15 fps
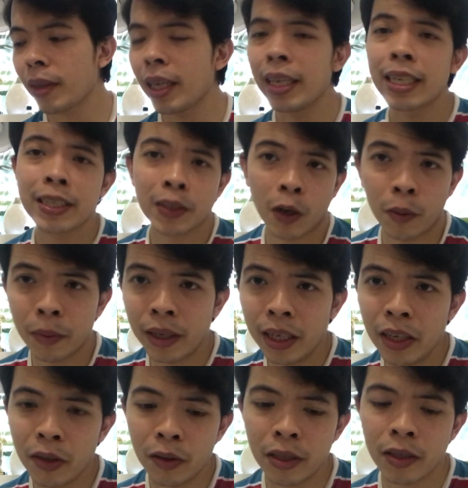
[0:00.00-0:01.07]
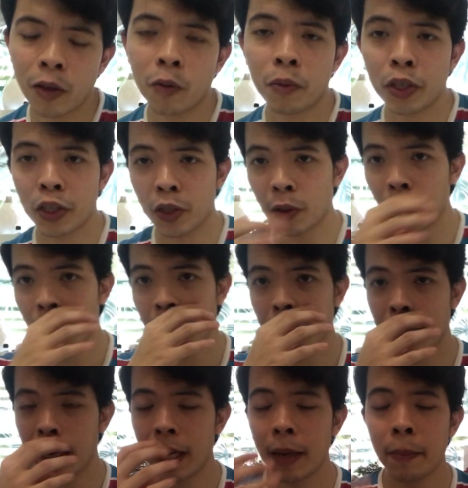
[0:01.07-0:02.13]
it is commonly used so much so that
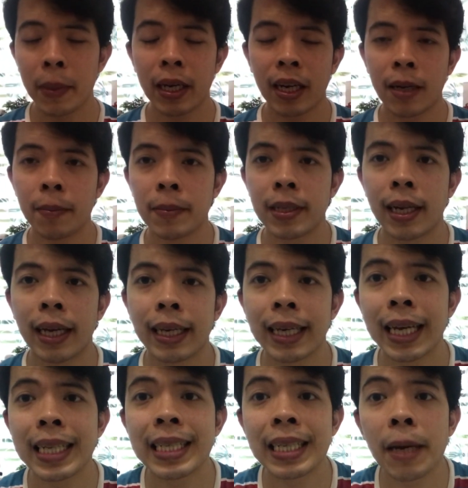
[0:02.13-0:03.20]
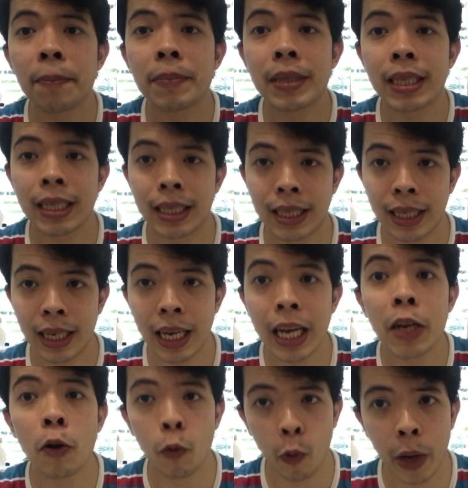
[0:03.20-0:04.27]
it becomes like accepted
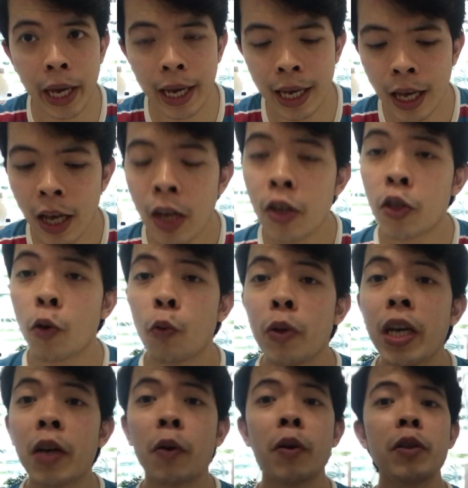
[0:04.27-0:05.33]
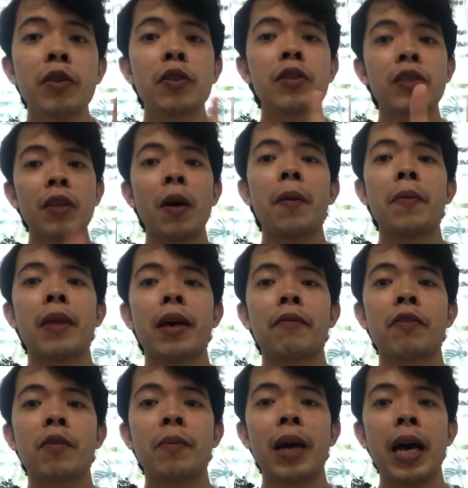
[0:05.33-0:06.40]
in a way. So we are going to stop that
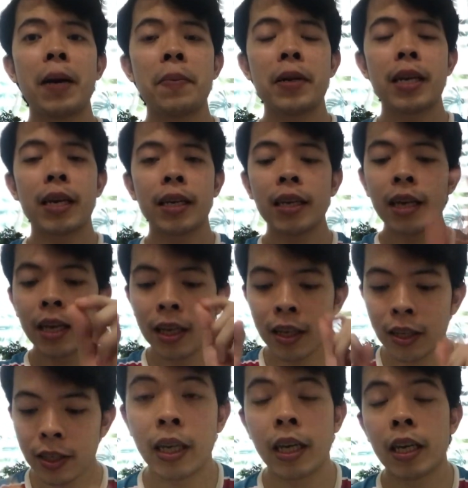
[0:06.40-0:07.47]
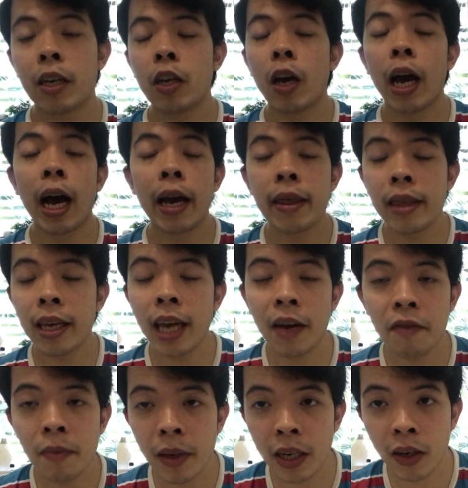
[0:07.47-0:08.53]
from happening. Okay, I think
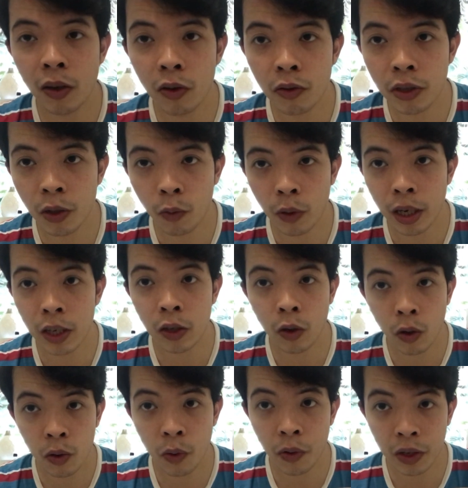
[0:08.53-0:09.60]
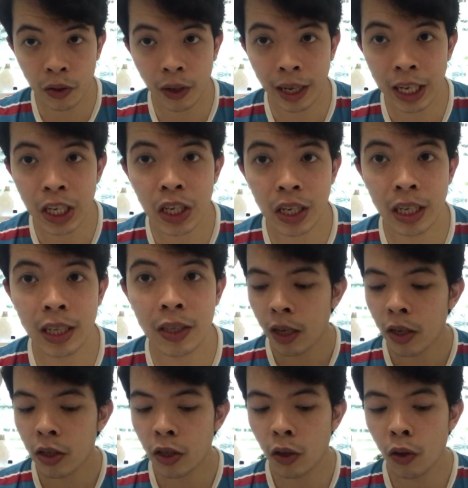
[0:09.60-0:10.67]
everybody knows the word congratulations.
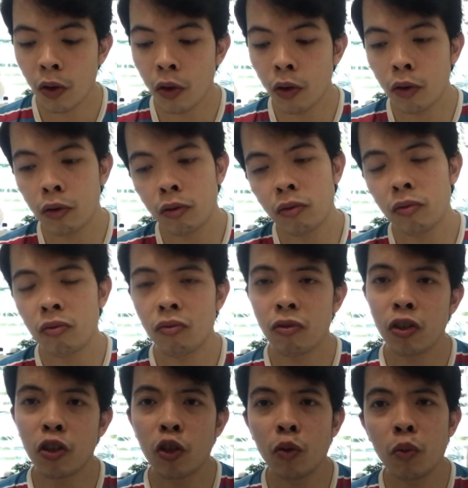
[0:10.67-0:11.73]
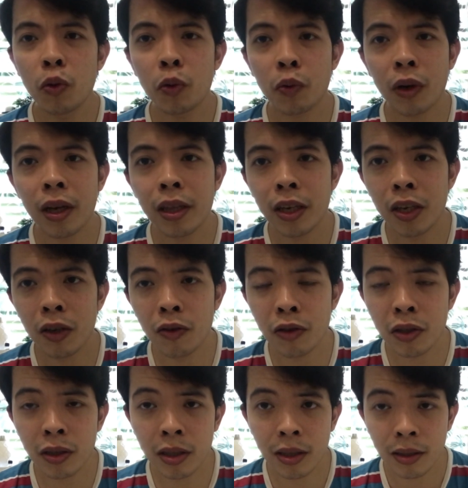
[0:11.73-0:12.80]
So you would rather
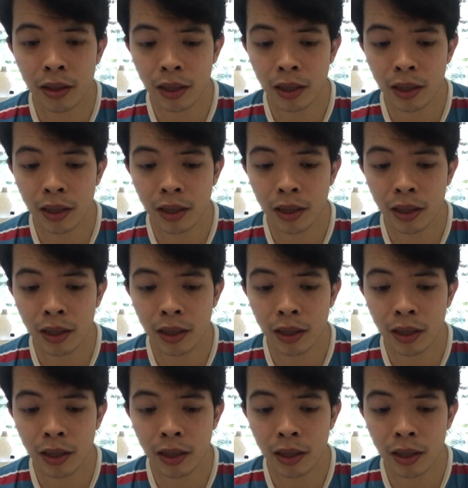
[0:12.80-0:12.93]
use